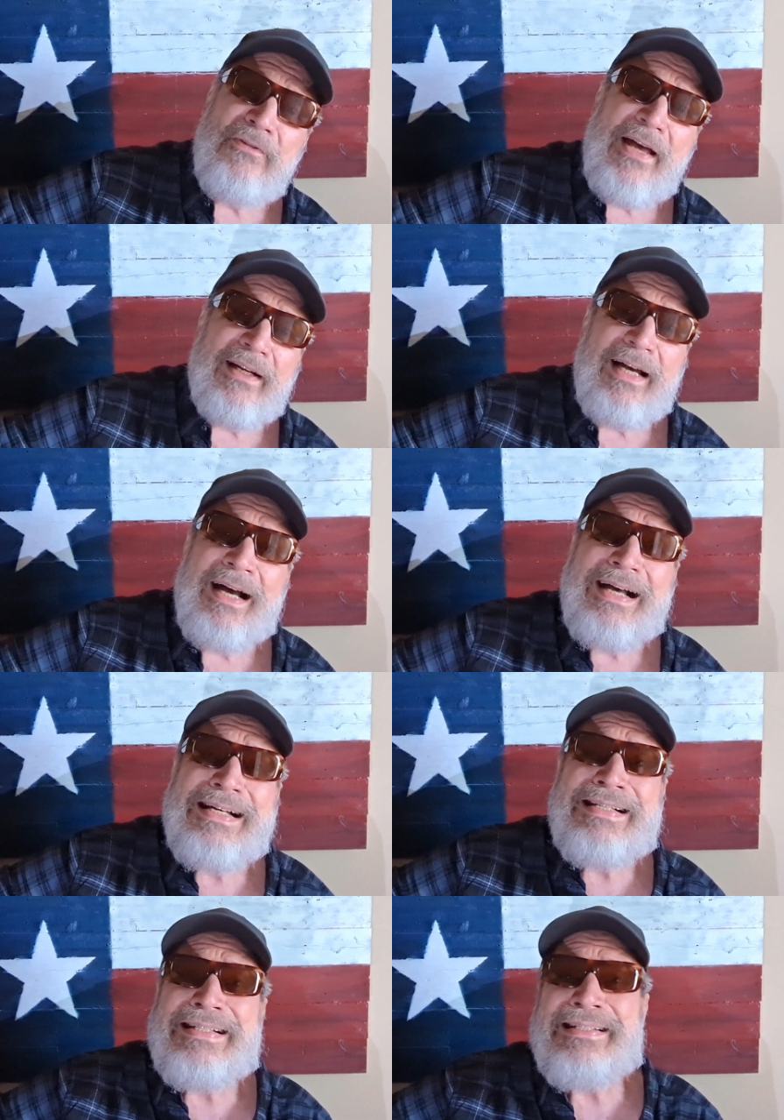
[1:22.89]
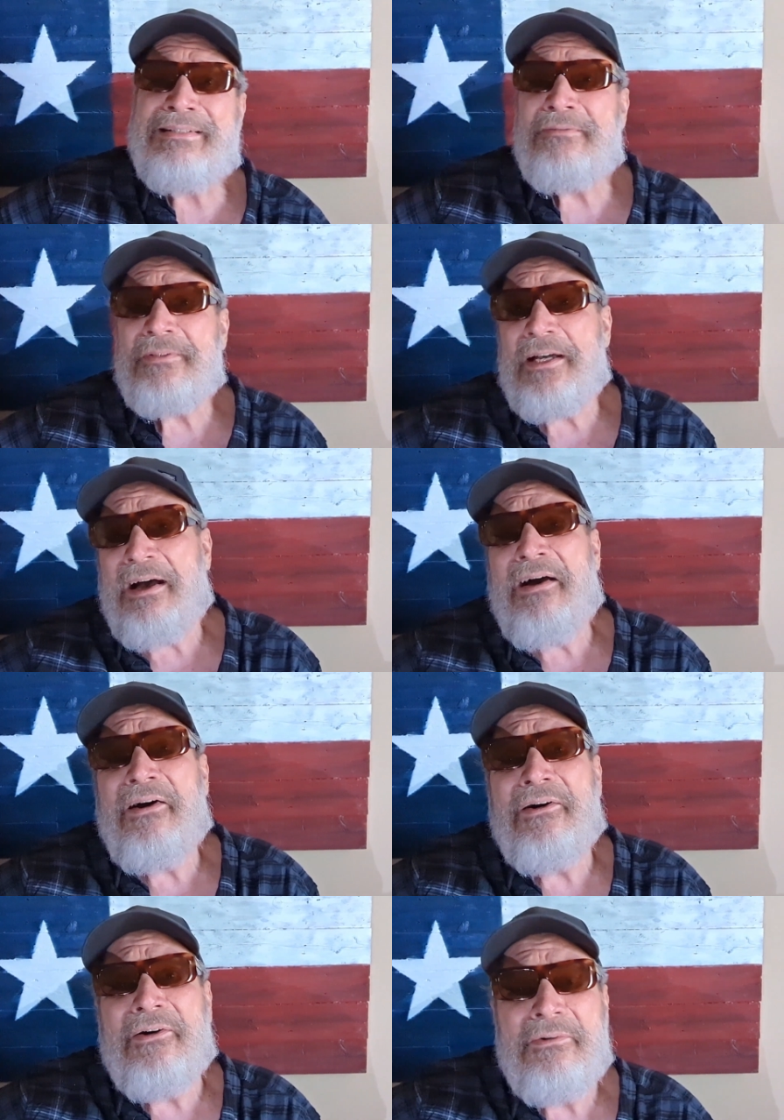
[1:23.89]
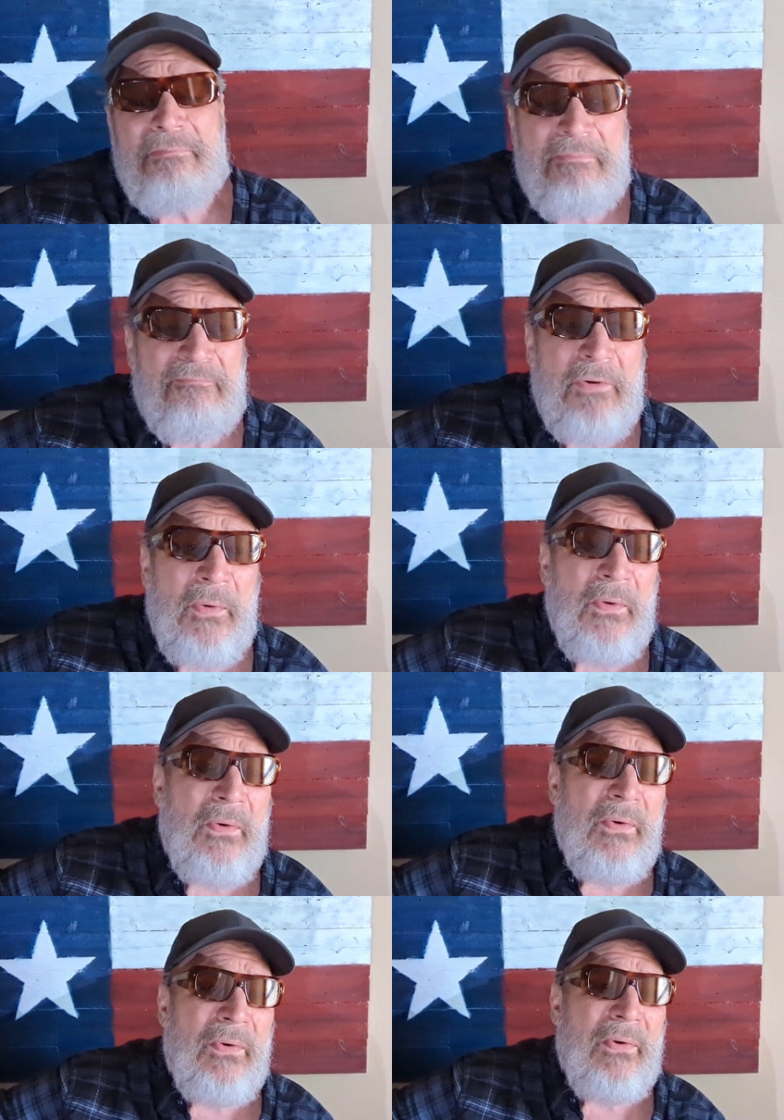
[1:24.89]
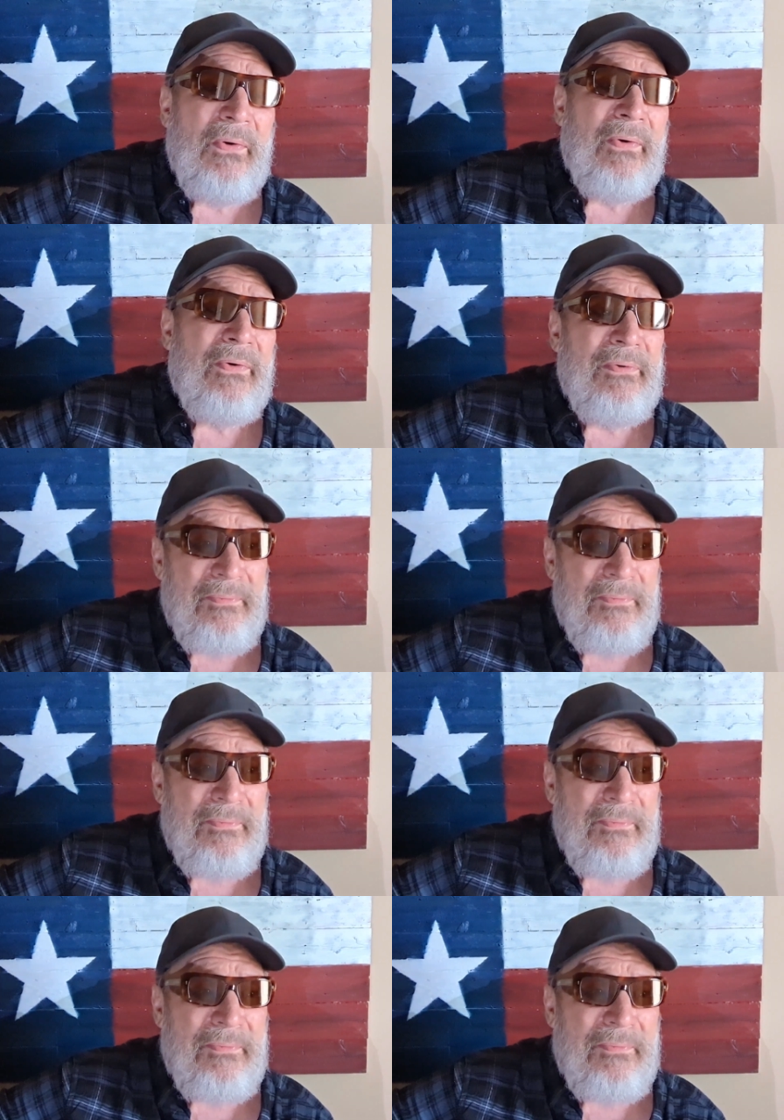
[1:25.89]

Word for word: that kind of talk before.